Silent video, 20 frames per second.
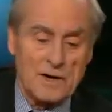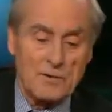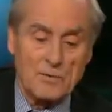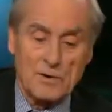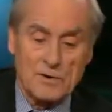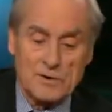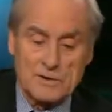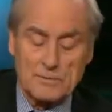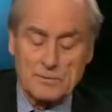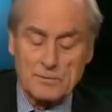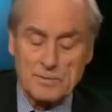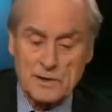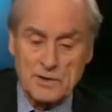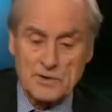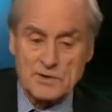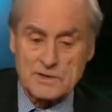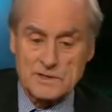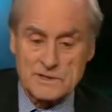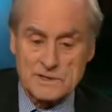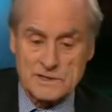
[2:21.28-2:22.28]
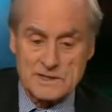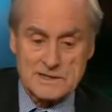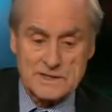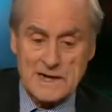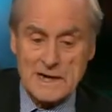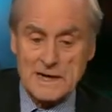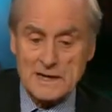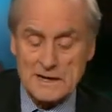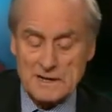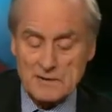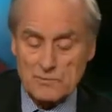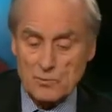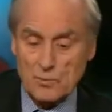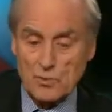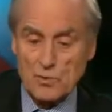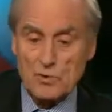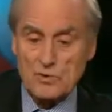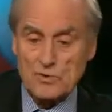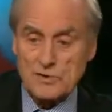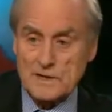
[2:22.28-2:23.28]
and I wanted to build a sand
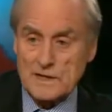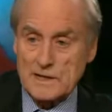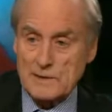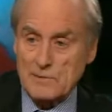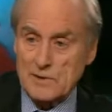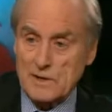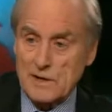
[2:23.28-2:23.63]
wall to keep